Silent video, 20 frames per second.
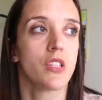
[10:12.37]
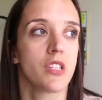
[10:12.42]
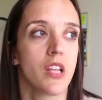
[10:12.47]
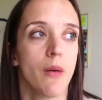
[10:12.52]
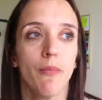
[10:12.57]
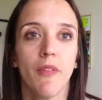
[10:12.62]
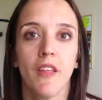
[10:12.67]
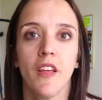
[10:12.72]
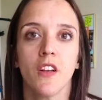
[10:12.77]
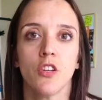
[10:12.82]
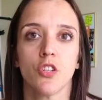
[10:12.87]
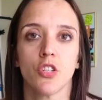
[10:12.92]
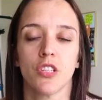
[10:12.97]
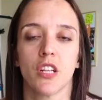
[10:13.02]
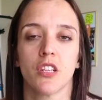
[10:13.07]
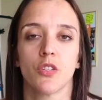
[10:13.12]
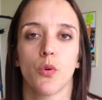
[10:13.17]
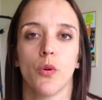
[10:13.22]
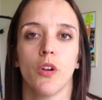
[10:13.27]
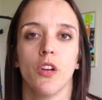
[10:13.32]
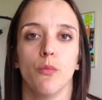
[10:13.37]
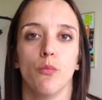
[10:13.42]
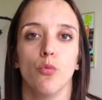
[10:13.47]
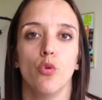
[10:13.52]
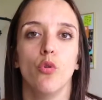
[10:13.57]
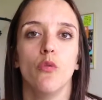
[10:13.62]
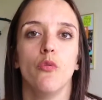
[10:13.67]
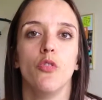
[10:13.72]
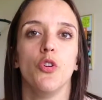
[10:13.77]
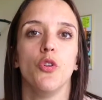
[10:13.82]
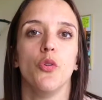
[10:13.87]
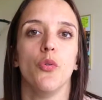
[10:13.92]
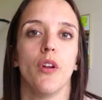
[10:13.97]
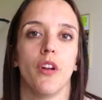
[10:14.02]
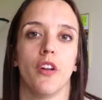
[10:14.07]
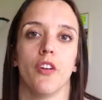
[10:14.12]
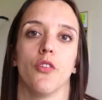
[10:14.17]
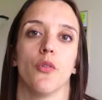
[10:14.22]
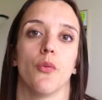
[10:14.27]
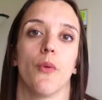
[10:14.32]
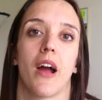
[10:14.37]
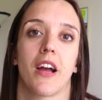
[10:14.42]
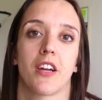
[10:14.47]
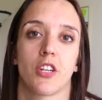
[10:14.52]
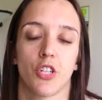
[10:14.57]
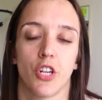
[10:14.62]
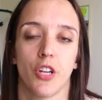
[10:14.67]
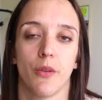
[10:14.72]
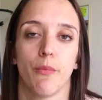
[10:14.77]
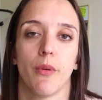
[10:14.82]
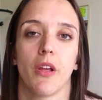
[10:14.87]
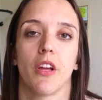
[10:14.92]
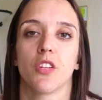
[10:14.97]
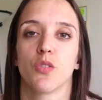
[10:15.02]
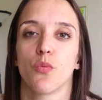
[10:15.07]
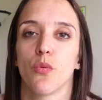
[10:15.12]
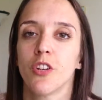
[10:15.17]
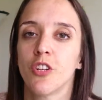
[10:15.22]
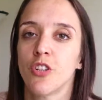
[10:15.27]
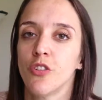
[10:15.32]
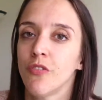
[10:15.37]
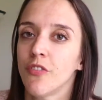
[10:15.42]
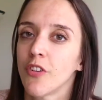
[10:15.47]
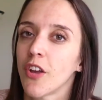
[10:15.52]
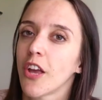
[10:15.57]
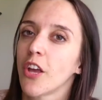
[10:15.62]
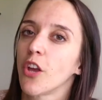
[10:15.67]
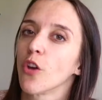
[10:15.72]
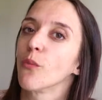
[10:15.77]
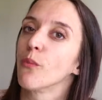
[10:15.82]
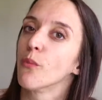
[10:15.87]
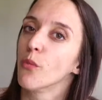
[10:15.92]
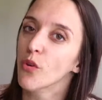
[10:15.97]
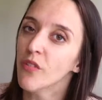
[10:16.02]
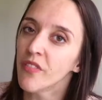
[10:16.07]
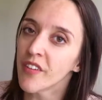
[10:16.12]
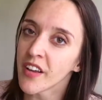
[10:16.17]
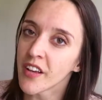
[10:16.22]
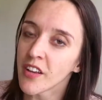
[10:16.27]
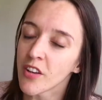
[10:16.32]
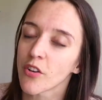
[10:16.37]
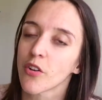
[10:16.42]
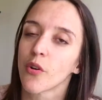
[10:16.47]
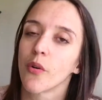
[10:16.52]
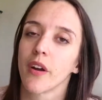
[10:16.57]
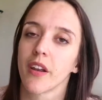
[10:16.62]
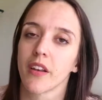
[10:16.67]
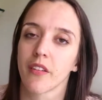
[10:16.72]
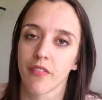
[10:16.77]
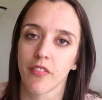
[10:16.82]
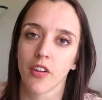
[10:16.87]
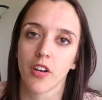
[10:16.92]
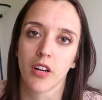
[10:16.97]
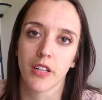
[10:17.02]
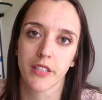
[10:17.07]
Something just that's going to move you in a direction because once you feel like you're moving, you're going to feel